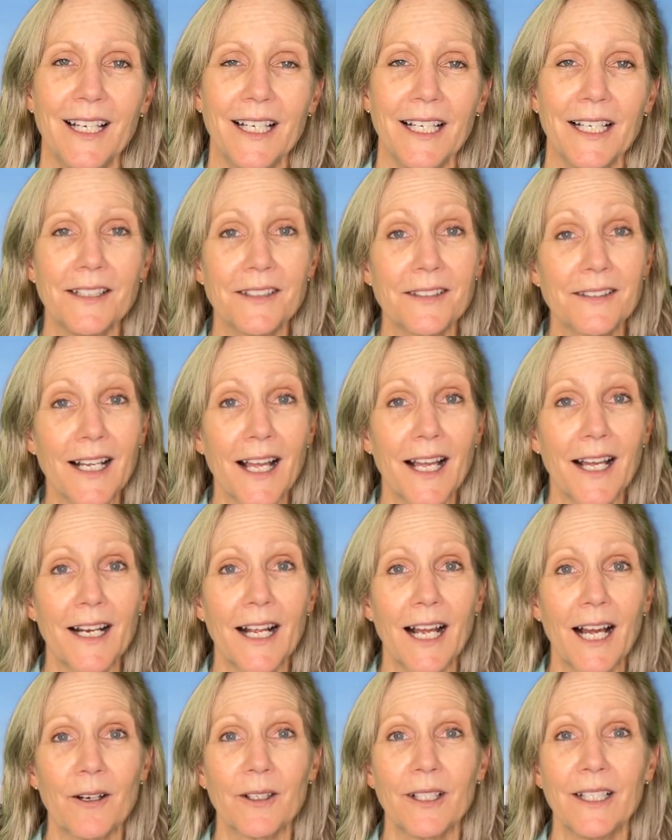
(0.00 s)
instead,
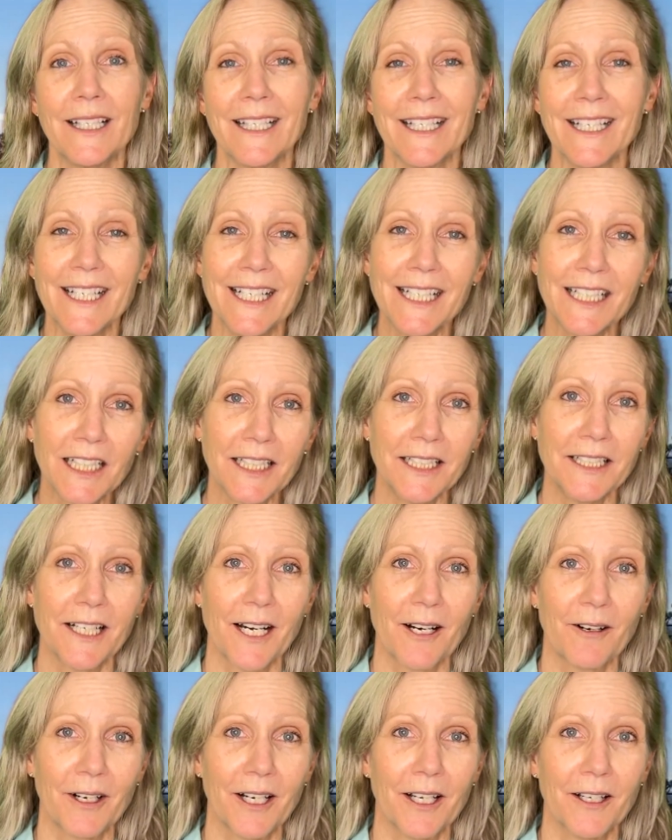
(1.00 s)
out in the inland
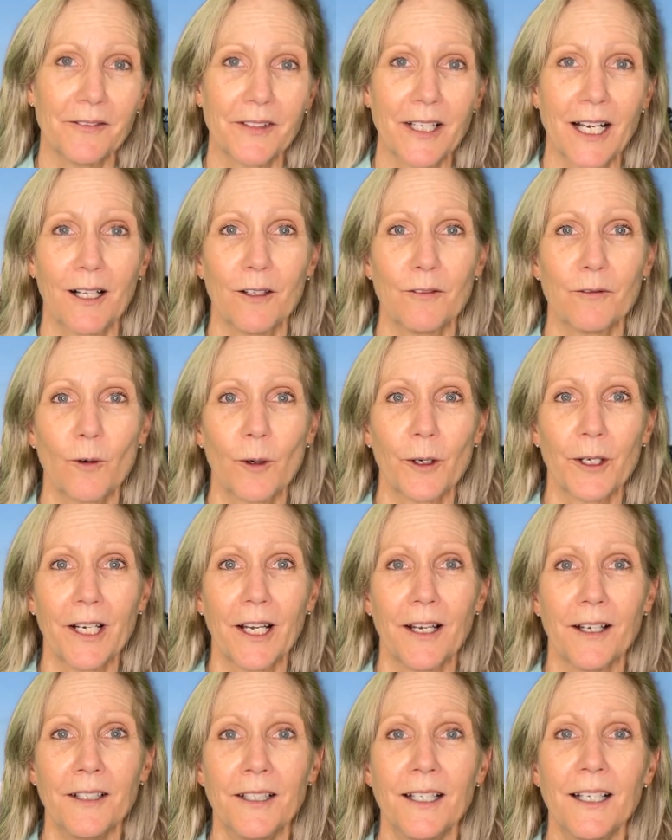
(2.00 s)
area of
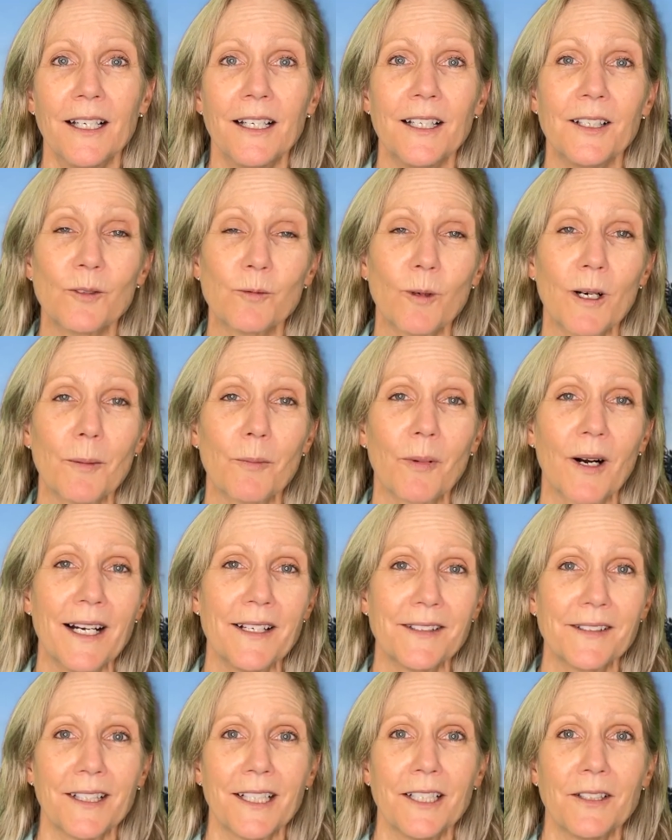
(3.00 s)
California is where
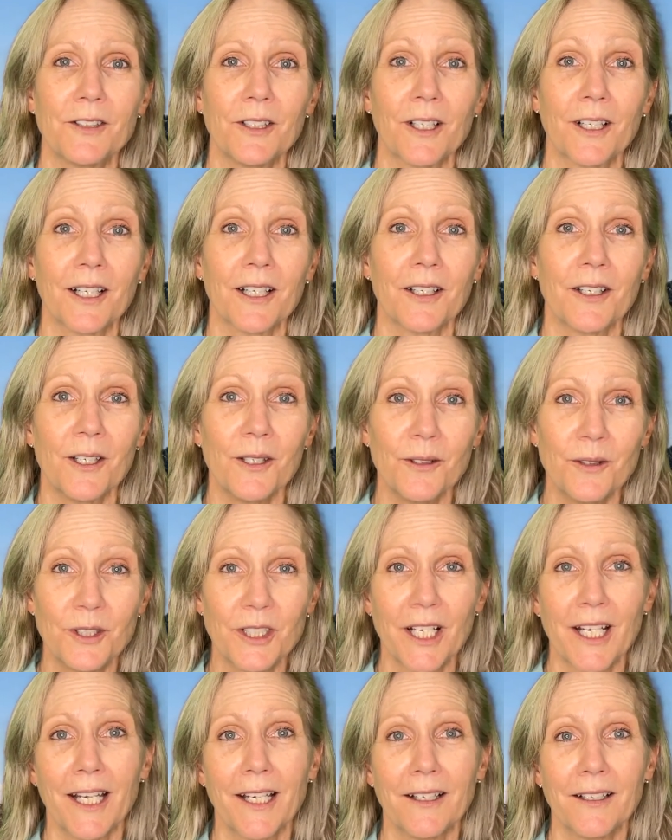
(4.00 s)
pricing took a huge
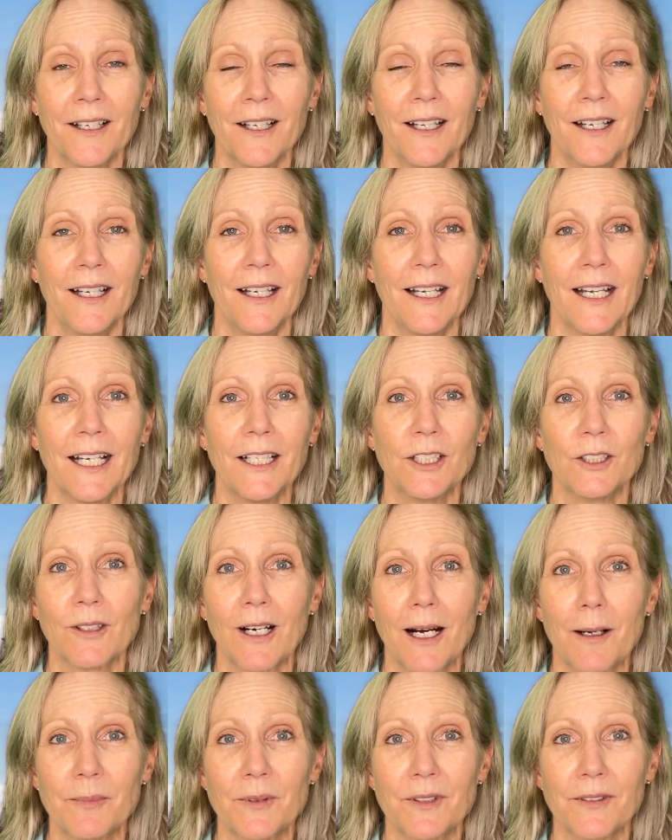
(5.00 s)
hit and
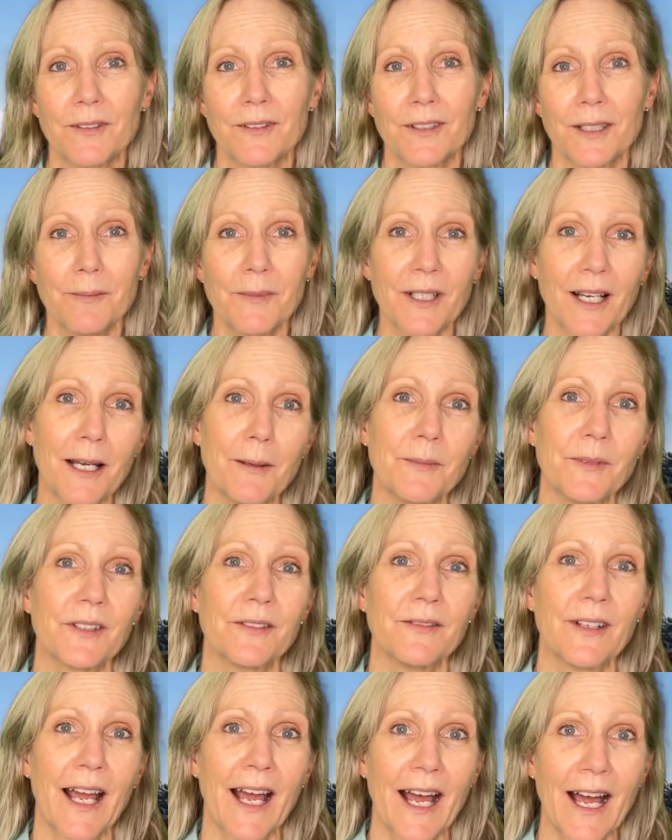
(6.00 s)
dropped
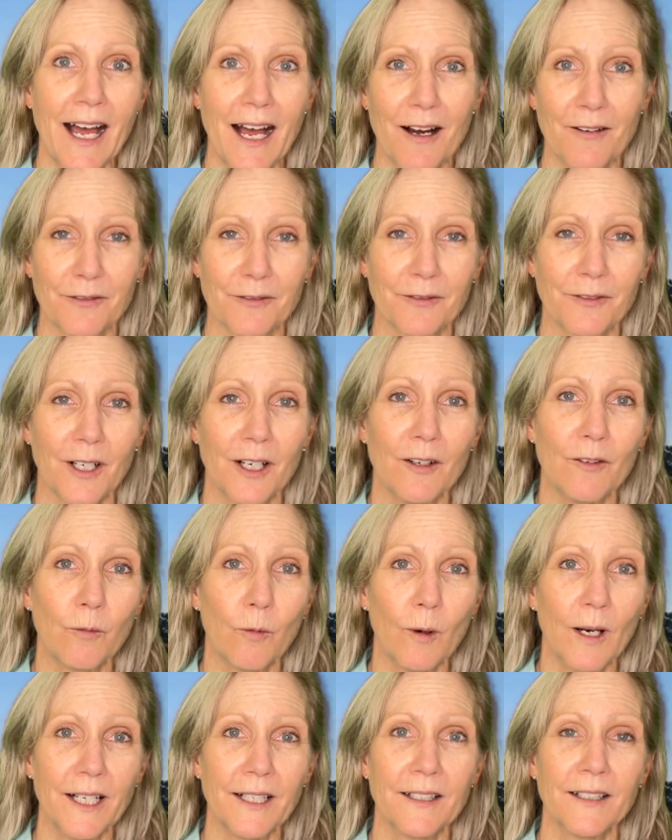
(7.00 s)
sometimes half of
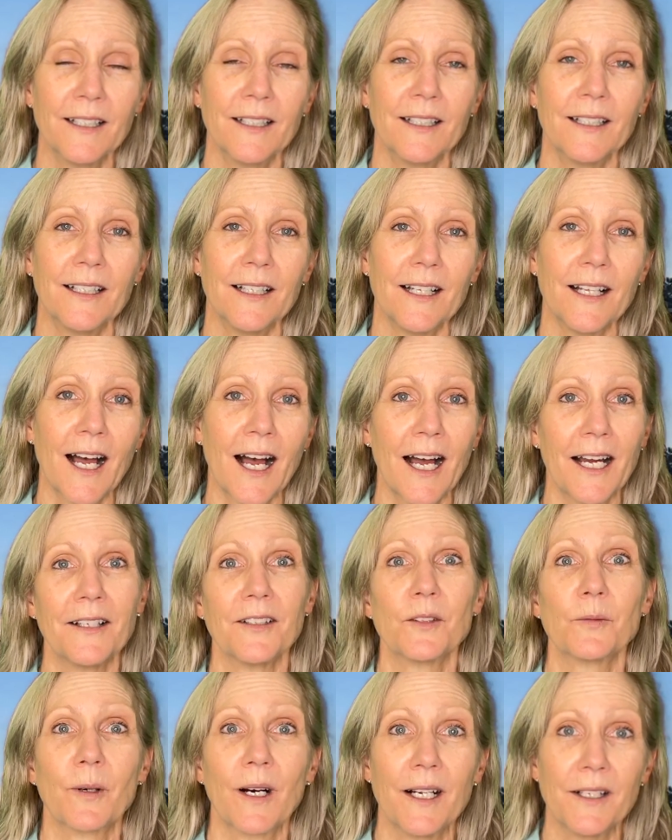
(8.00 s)
what the
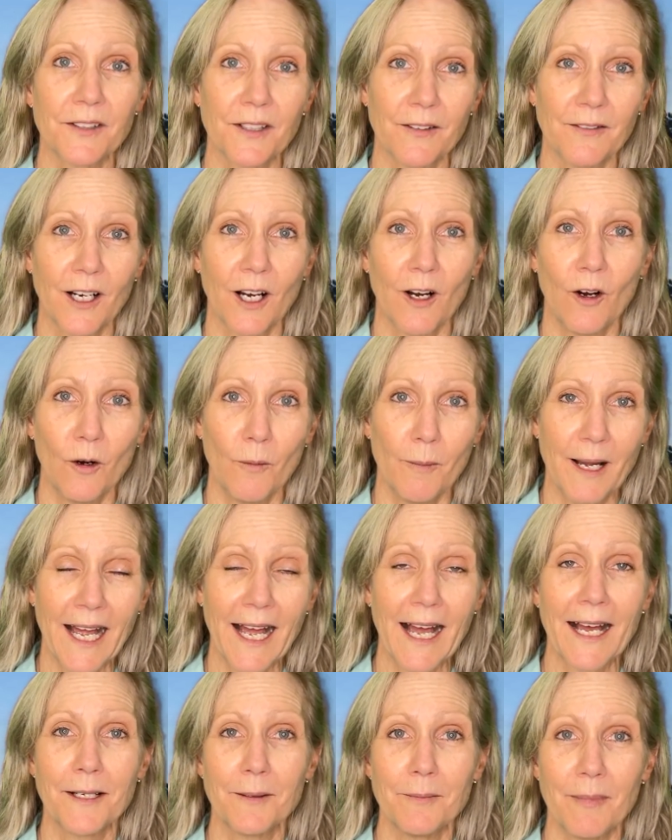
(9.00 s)
highest price of a home
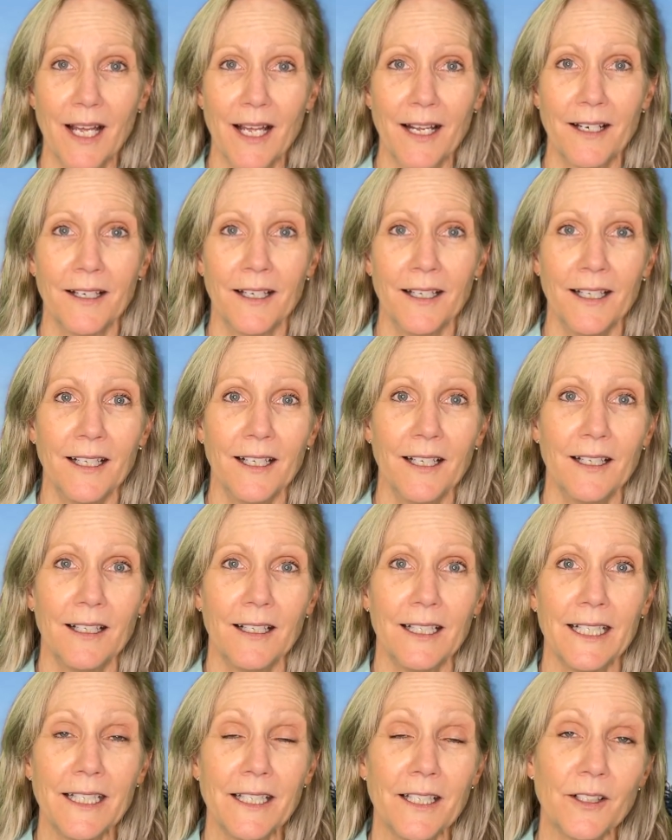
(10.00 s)
had been
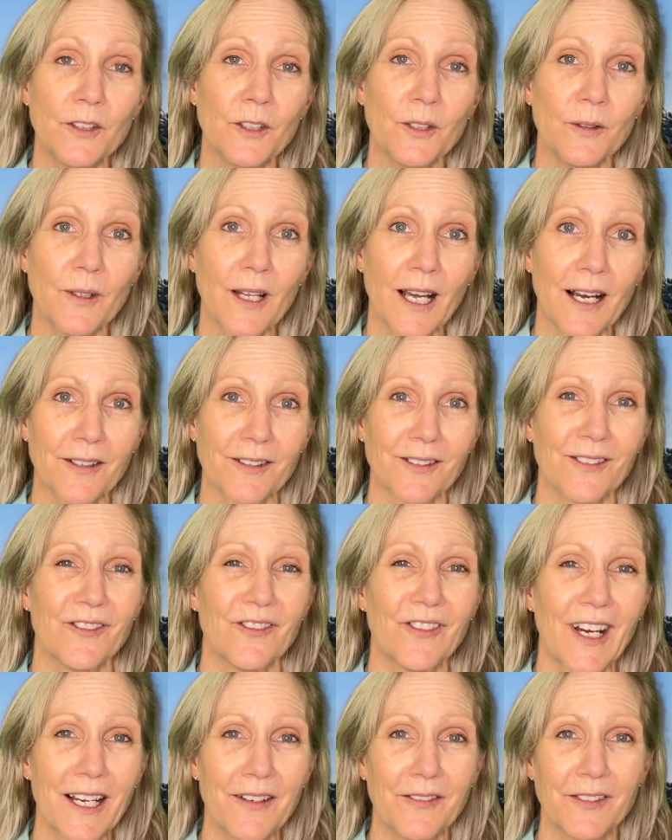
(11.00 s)
in the two thousand
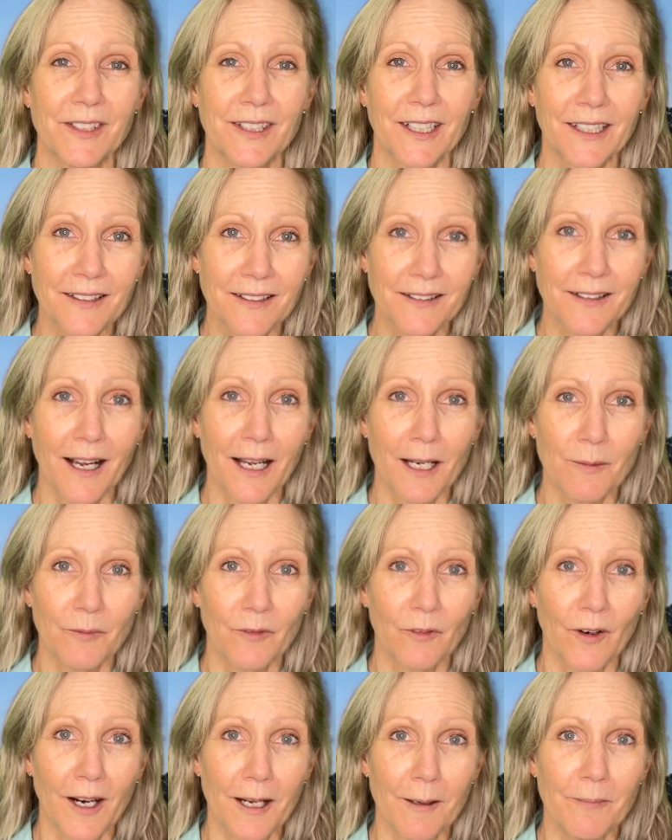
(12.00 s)
five oh six
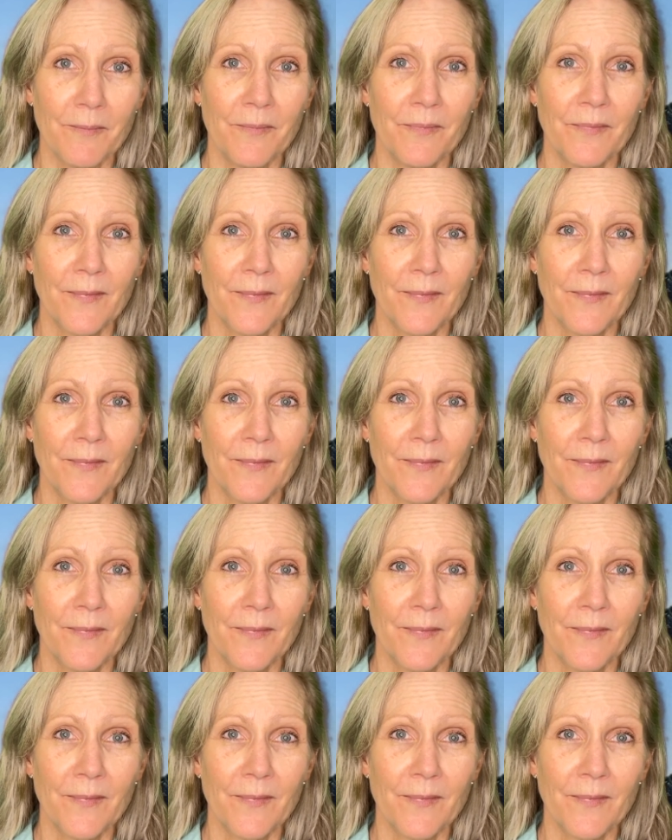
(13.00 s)
timeframe,